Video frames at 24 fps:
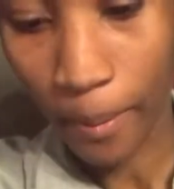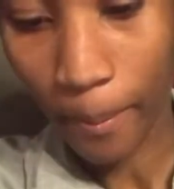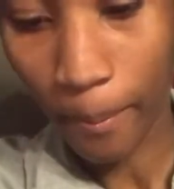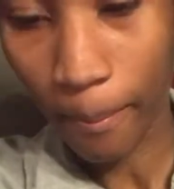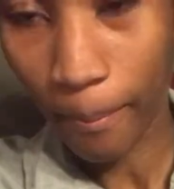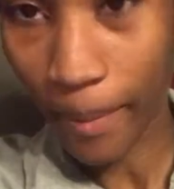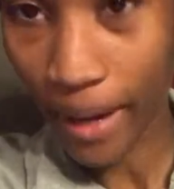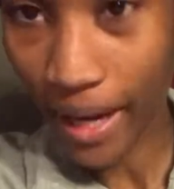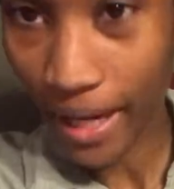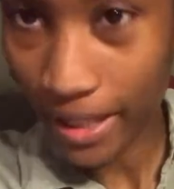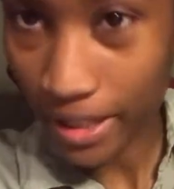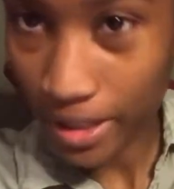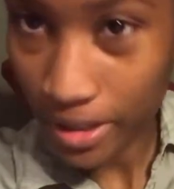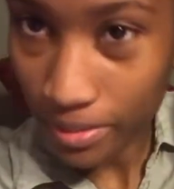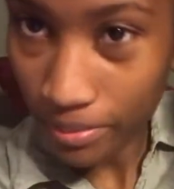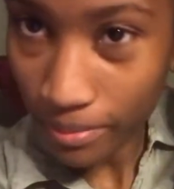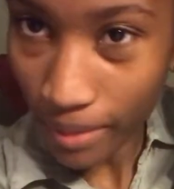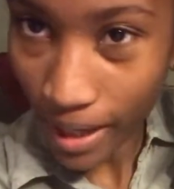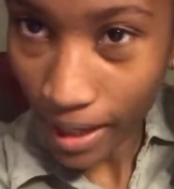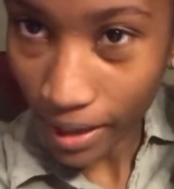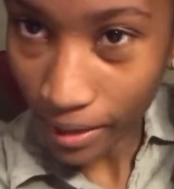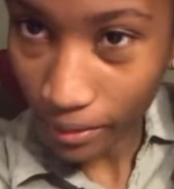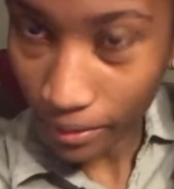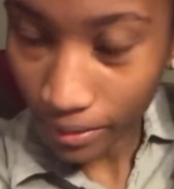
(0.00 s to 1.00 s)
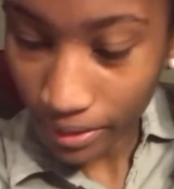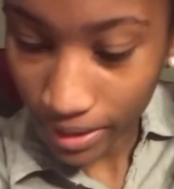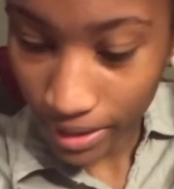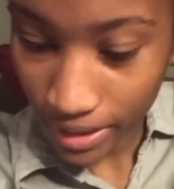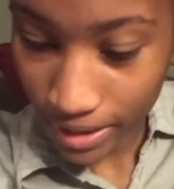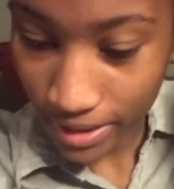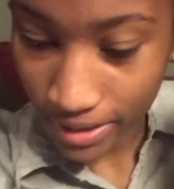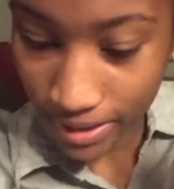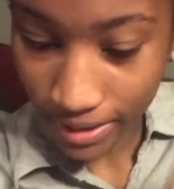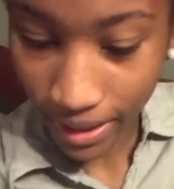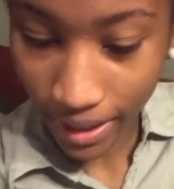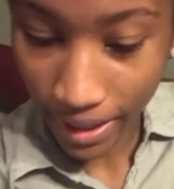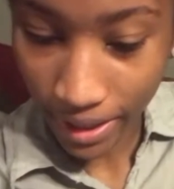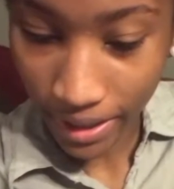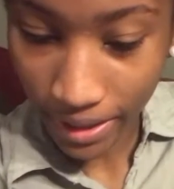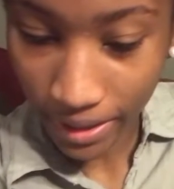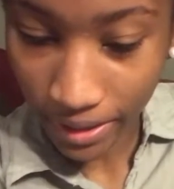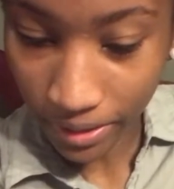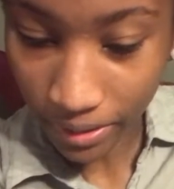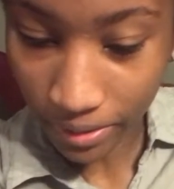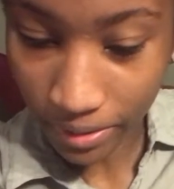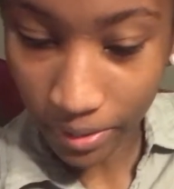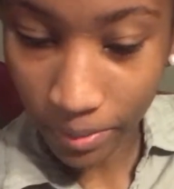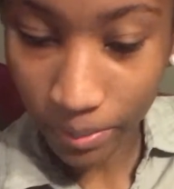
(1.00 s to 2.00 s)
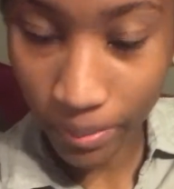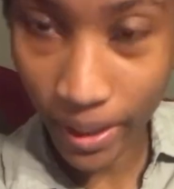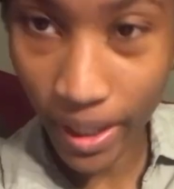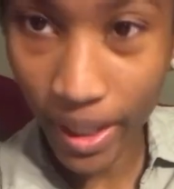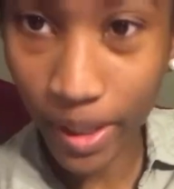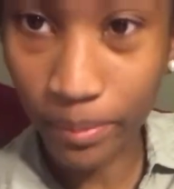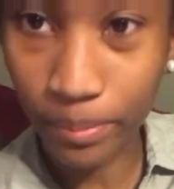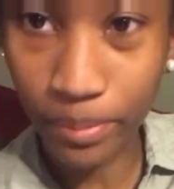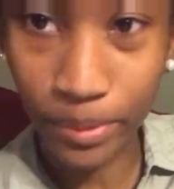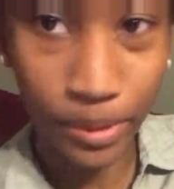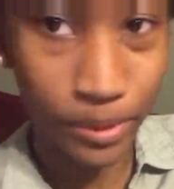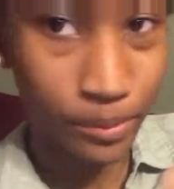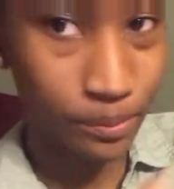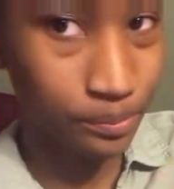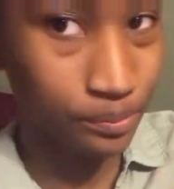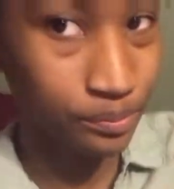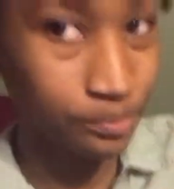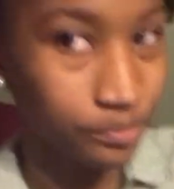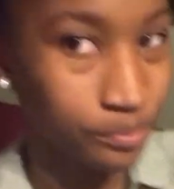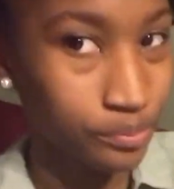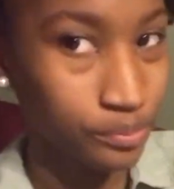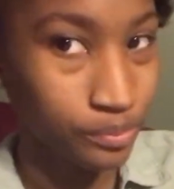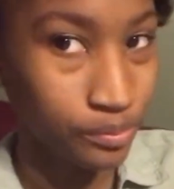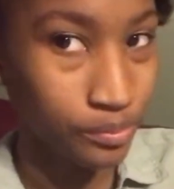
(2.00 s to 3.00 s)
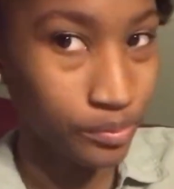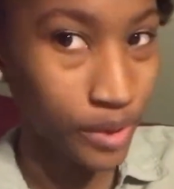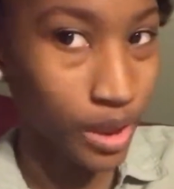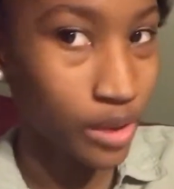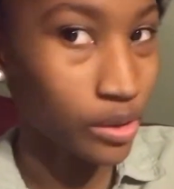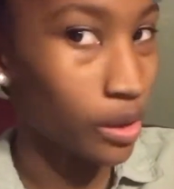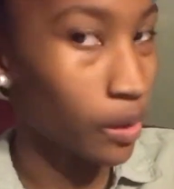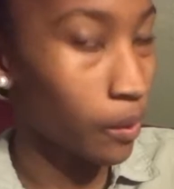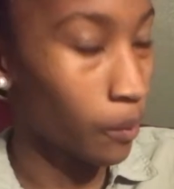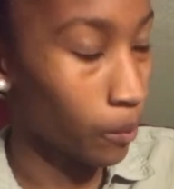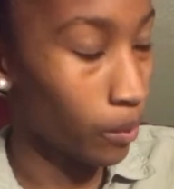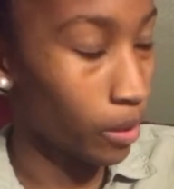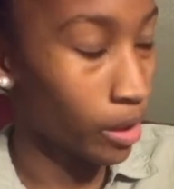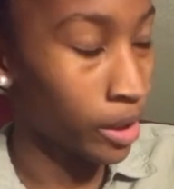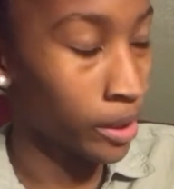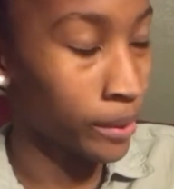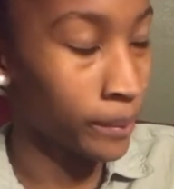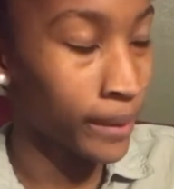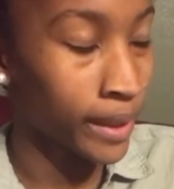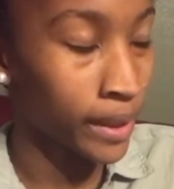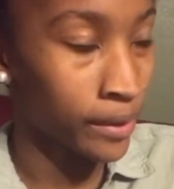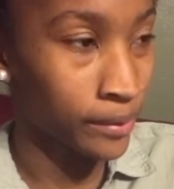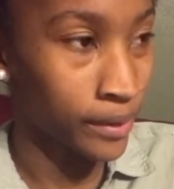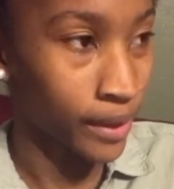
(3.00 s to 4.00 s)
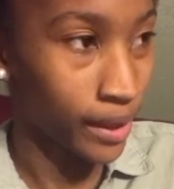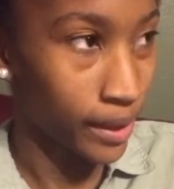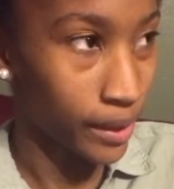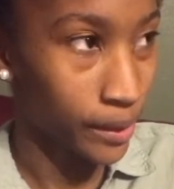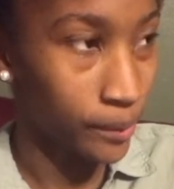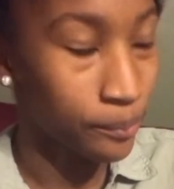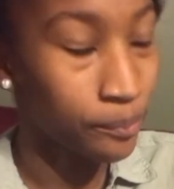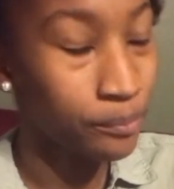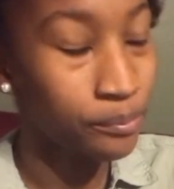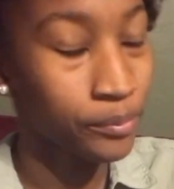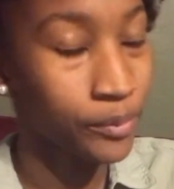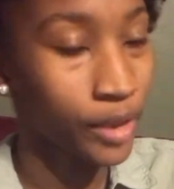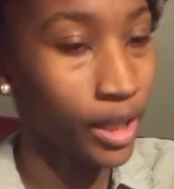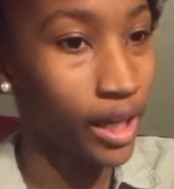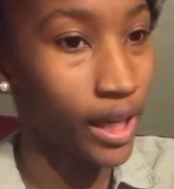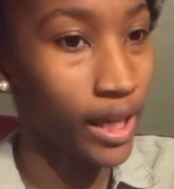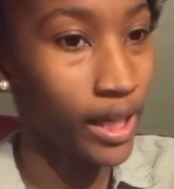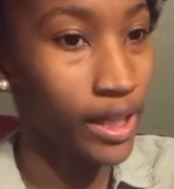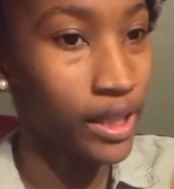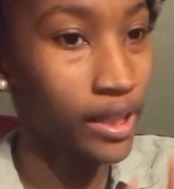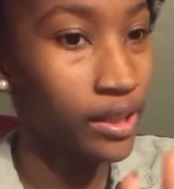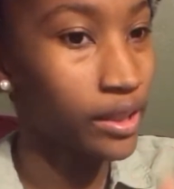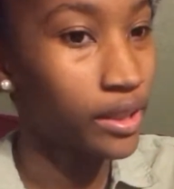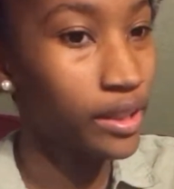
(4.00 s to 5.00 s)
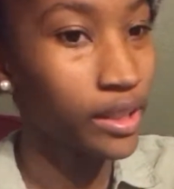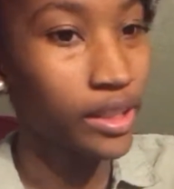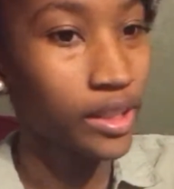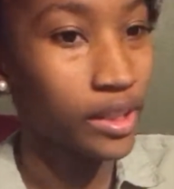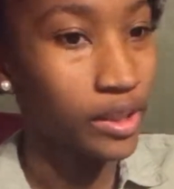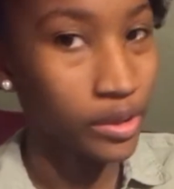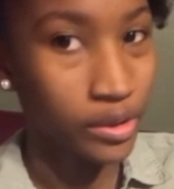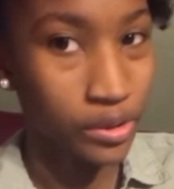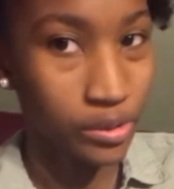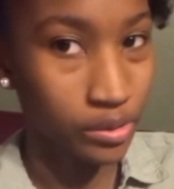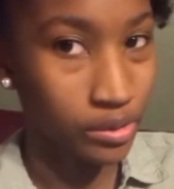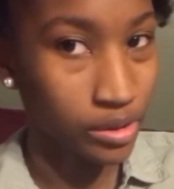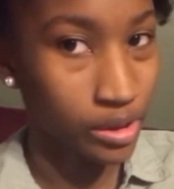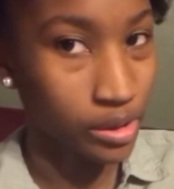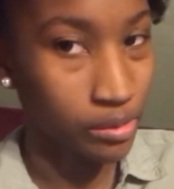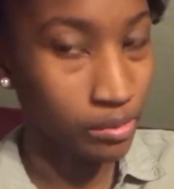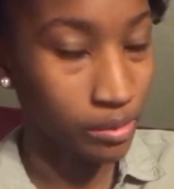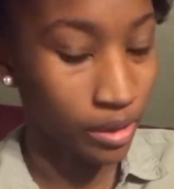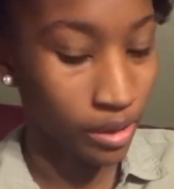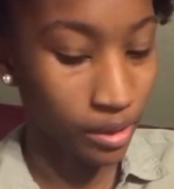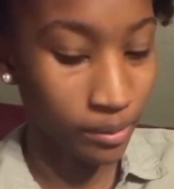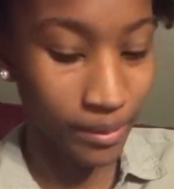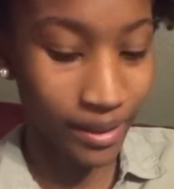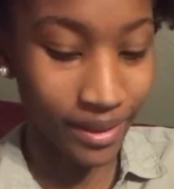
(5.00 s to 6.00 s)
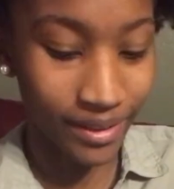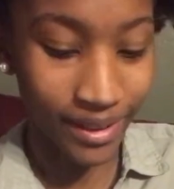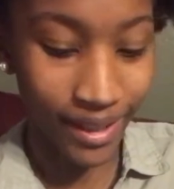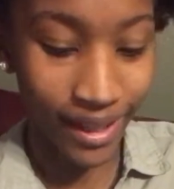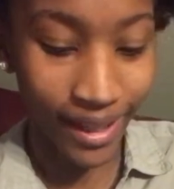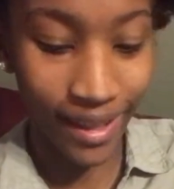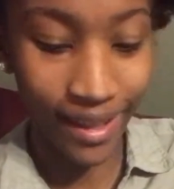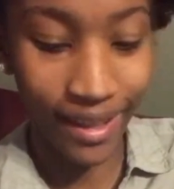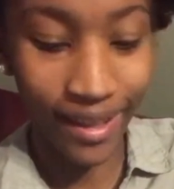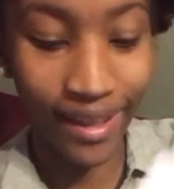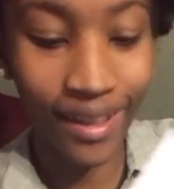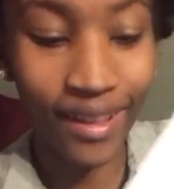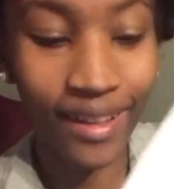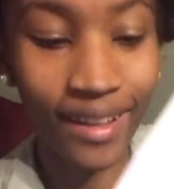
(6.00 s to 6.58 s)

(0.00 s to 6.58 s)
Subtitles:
mine is my grease stain on the paper. Don't worry about that, okay? You don't need to worry about that.